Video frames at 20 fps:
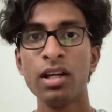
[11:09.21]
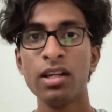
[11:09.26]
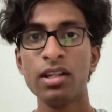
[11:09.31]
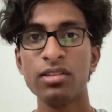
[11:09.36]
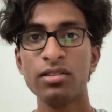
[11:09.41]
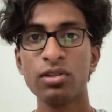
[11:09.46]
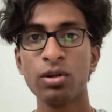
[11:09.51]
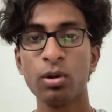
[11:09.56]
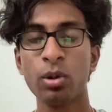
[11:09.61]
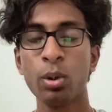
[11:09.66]

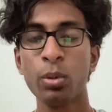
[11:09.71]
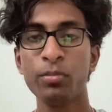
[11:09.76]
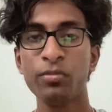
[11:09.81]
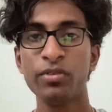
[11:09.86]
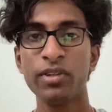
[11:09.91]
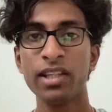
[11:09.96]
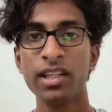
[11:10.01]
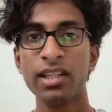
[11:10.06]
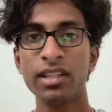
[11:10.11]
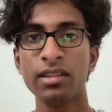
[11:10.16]
So
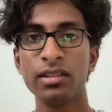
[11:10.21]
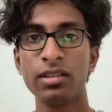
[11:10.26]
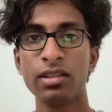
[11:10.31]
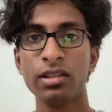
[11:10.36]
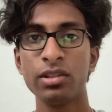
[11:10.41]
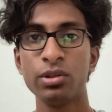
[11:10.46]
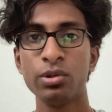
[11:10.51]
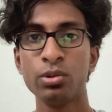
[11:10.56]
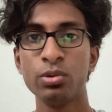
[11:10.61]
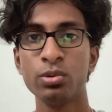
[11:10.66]
hopefully
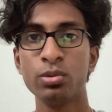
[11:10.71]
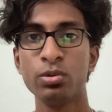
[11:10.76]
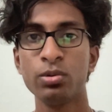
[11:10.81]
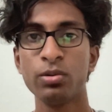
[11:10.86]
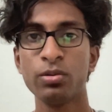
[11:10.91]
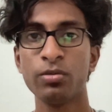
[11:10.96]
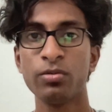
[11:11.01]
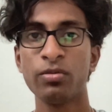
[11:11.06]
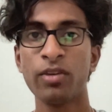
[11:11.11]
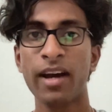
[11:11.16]
you
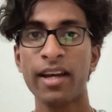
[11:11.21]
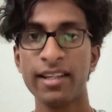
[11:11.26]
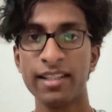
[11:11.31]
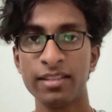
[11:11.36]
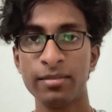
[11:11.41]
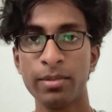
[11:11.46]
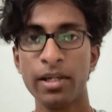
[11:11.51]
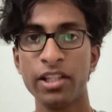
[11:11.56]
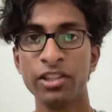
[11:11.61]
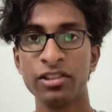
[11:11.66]
find this
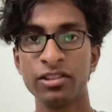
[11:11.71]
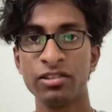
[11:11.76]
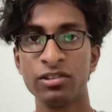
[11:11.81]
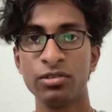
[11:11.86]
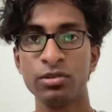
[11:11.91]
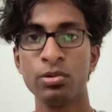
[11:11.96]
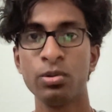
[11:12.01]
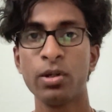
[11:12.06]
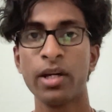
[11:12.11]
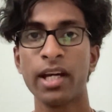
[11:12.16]
patience
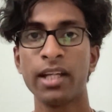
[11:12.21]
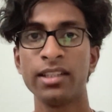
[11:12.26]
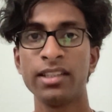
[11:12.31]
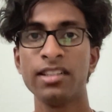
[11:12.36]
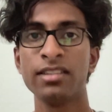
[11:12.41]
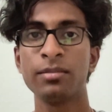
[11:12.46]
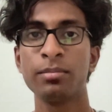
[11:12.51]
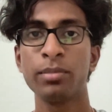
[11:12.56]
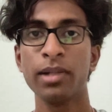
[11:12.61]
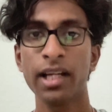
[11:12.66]
too, and
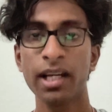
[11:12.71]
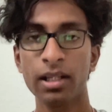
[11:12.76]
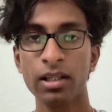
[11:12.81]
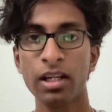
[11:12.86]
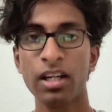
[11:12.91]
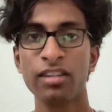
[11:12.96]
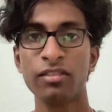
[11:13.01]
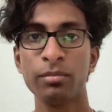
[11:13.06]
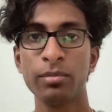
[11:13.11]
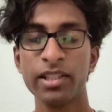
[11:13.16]
just play a
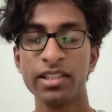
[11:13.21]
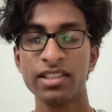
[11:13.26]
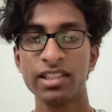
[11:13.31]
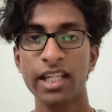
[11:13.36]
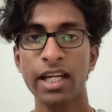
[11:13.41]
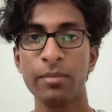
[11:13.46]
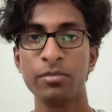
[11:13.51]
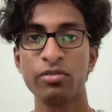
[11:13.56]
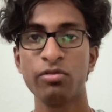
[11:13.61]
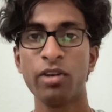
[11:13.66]
lot of blitz
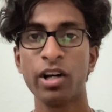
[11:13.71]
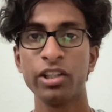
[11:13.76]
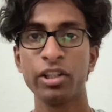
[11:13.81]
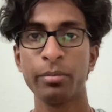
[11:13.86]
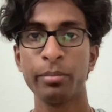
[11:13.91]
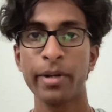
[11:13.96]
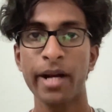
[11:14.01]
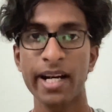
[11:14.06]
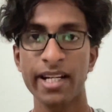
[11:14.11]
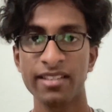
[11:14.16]
games while you're
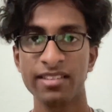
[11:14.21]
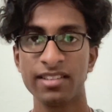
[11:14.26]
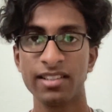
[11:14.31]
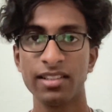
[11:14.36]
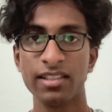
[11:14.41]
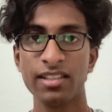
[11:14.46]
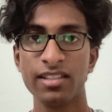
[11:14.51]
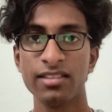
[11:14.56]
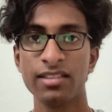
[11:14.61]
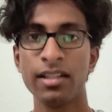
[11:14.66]
practicing
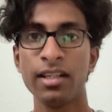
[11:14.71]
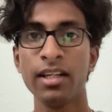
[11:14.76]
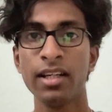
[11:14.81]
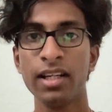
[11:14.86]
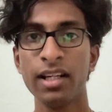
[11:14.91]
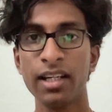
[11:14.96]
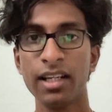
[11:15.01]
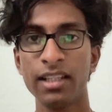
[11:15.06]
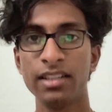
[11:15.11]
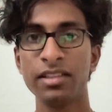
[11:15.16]
these.
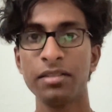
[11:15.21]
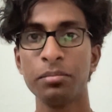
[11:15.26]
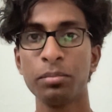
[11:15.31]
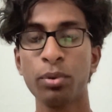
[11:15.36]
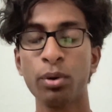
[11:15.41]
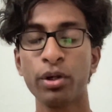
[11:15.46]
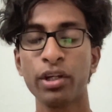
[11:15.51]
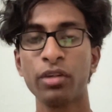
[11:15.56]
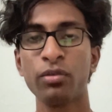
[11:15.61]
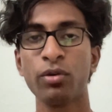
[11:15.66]
It's
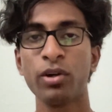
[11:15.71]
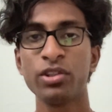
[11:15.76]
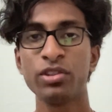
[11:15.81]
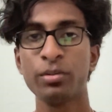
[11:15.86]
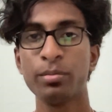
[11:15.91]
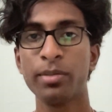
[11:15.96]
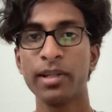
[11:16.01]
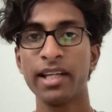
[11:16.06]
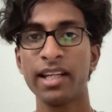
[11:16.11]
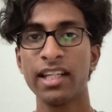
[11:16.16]
important once you
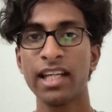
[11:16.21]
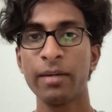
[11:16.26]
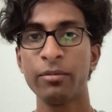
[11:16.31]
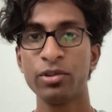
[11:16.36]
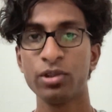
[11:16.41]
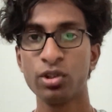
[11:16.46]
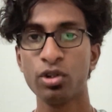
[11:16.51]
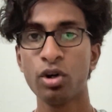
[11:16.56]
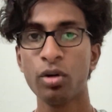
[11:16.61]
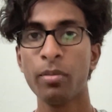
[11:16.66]
play a game, you
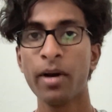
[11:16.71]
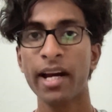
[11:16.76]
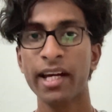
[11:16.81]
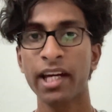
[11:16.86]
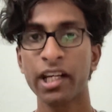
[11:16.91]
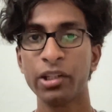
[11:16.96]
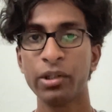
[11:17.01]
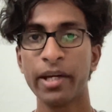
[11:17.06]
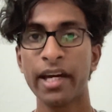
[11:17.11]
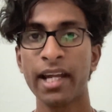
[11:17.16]
go back
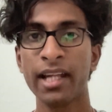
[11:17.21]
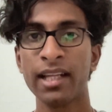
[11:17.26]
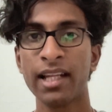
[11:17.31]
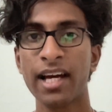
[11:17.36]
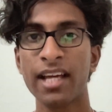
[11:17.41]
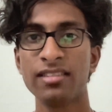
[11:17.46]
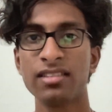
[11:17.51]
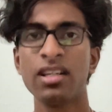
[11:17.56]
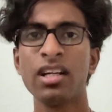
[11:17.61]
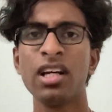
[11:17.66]
and you
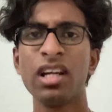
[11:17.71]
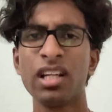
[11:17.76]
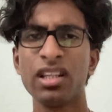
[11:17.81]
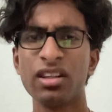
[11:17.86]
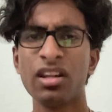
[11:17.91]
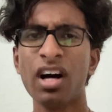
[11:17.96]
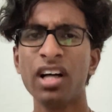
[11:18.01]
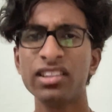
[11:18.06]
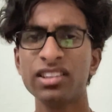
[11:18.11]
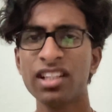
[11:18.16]
analyze
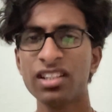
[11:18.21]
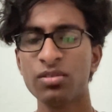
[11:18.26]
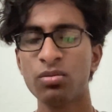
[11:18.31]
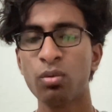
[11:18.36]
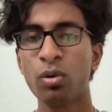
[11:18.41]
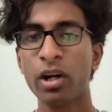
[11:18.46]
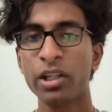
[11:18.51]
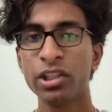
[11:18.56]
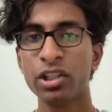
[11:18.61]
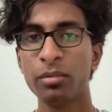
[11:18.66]
not just
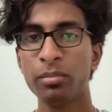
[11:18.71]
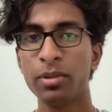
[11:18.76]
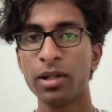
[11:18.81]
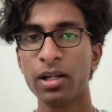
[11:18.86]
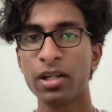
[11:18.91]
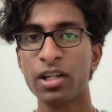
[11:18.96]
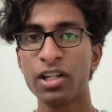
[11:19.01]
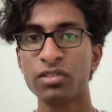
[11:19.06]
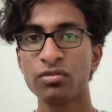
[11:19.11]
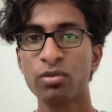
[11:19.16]
what your
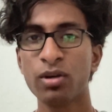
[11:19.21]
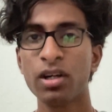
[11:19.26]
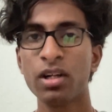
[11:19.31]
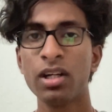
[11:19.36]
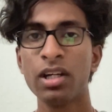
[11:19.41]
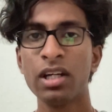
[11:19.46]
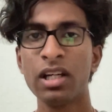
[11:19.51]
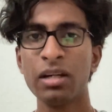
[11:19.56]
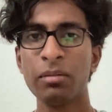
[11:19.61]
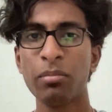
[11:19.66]
blunders were,
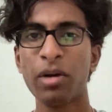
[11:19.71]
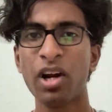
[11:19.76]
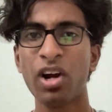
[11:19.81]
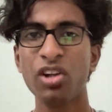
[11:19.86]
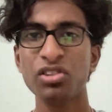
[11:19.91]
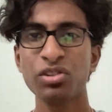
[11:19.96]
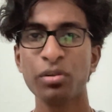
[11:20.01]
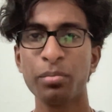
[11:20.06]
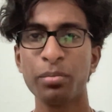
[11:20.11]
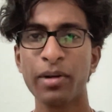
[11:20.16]
but
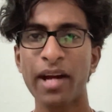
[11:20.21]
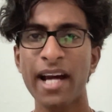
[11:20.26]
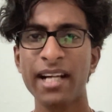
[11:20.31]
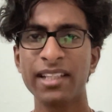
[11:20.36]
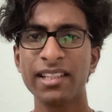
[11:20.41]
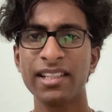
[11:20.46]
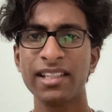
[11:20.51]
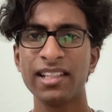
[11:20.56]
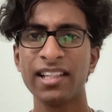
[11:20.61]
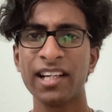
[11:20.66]
also
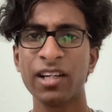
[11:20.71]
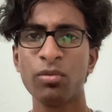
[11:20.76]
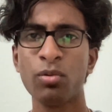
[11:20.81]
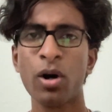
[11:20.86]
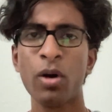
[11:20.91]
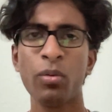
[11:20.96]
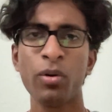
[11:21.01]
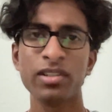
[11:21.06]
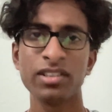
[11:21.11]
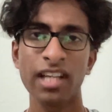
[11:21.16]
practically like
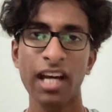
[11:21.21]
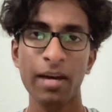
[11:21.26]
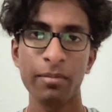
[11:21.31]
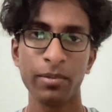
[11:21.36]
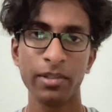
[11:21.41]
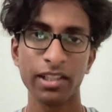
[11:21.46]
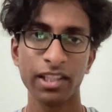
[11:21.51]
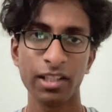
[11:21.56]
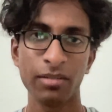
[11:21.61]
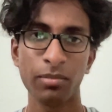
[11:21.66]
what was
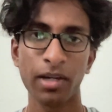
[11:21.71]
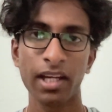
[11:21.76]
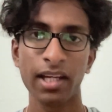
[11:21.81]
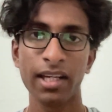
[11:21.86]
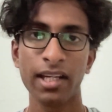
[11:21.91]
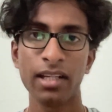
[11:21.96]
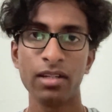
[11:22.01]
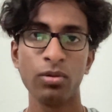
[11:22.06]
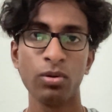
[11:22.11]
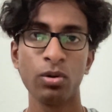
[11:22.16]
happening in my
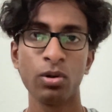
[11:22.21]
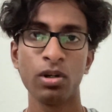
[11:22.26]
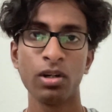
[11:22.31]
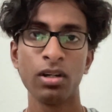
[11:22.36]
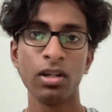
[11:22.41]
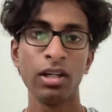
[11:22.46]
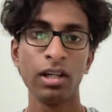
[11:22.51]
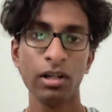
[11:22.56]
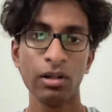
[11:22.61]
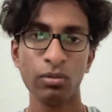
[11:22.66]
head or
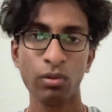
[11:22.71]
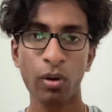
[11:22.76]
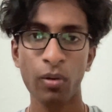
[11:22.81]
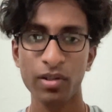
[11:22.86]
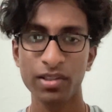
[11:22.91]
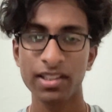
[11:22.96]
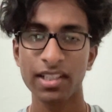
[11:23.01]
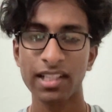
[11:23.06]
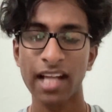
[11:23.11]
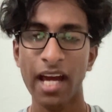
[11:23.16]
what
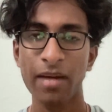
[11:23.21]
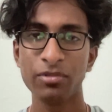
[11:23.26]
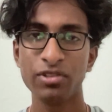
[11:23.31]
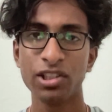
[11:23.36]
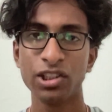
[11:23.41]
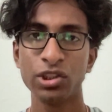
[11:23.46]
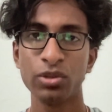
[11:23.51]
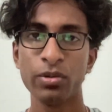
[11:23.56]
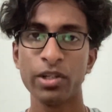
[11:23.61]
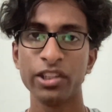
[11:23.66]
was the time
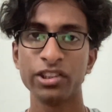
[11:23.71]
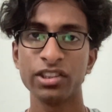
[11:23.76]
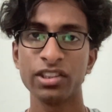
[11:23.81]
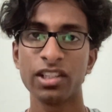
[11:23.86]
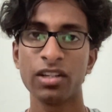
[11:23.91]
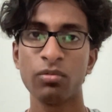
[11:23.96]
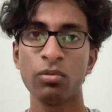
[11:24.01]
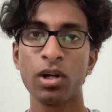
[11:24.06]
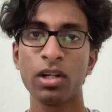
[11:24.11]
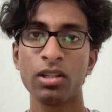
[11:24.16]
situation
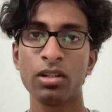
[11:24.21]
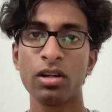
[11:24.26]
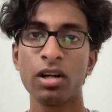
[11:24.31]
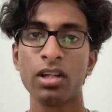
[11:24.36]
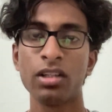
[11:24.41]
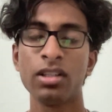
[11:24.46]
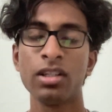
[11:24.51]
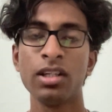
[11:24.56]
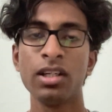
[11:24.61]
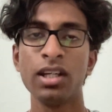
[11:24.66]
and
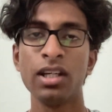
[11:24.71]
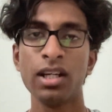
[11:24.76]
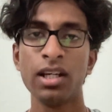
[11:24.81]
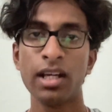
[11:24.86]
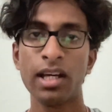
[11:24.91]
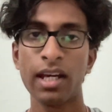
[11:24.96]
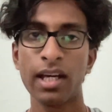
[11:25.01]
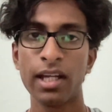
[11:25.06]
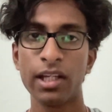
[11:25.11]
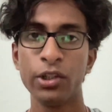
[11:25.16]
whatnot,
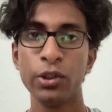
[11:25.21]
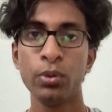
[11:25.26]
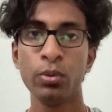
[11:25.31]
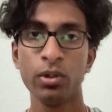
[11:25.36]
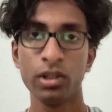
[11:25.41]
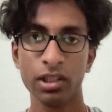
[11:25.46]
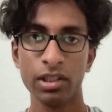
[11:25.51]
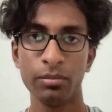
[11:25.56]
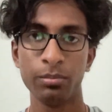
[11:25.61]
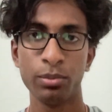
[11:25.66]
and you
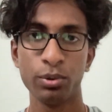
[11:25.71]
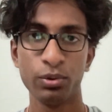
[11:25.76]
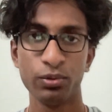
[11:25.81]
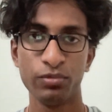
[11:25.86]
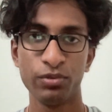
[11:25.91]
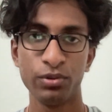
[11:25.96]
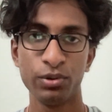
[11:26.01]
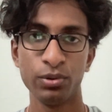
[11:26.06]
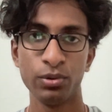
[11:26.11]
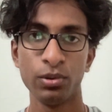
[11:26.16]
will
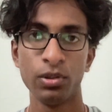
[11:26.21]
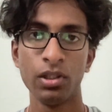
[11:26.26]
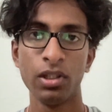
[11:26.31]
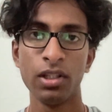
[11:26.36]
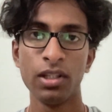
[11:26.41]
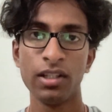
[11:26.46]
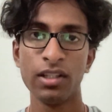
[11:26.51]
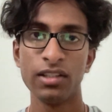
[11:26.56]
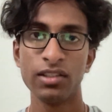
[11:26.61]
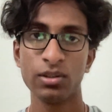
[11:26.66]
improve too.
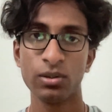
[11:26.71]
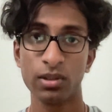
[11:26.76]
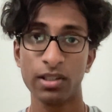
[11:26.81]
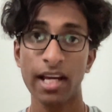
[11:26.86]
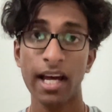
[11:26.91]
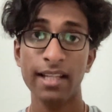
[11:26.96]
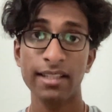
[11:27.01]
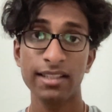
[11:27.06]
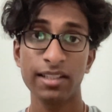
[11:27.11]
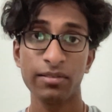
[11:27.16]
So
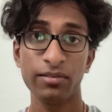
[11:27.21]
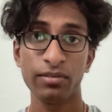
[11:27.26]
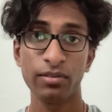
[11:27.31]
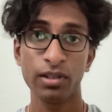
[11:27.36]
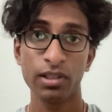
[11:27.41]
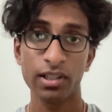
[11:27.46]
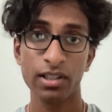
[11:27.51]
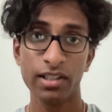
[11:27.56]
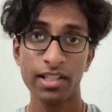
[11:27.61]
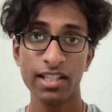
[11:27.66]
that's it for
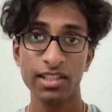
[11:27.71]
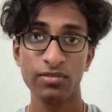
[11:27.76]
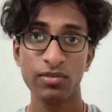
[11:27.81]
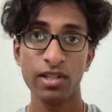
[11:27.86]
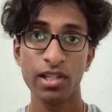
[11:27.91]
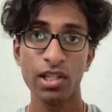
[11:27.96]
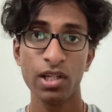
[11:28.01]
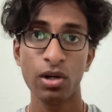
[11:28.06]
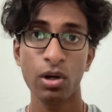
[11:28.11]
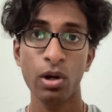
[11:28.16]
this
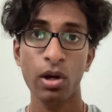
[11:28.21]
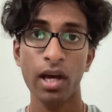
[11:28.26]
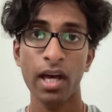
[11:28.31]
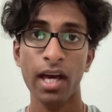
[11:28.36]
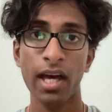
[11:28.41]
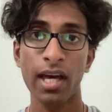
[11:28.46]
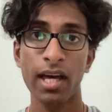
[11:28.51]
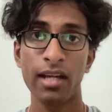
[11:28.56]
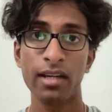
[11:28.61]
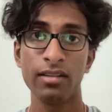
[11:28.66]
video,
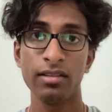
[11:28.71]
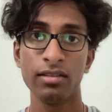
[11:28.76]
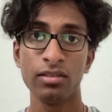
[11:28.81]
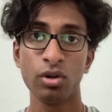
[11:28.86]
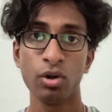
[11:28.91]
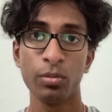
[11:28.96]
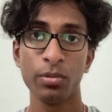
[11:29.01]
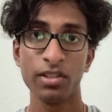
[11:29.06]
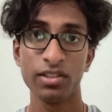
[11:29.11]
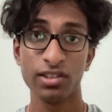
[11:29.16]
and
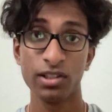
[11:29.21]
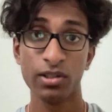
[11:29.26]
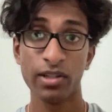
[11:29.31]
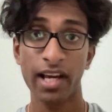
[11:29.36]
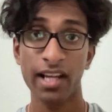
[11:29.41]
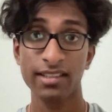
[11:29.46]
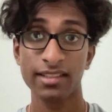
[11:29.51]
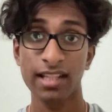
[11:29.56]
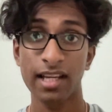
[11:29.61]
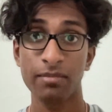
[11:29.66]
hope to see you
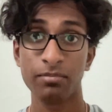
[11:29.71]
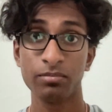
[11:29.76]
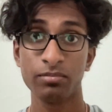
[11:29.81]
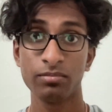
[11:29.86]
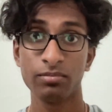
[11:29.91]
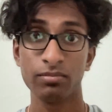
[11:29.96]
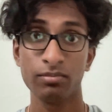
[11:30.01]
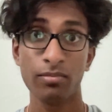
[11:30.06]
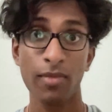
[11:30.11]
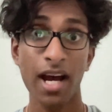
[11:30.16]
next time.
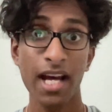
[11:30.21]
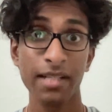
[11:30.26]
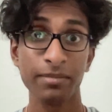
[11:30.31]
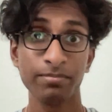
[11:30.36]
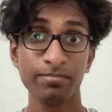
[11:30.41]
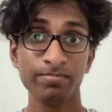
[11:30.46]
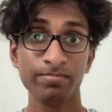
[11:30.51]
Bye.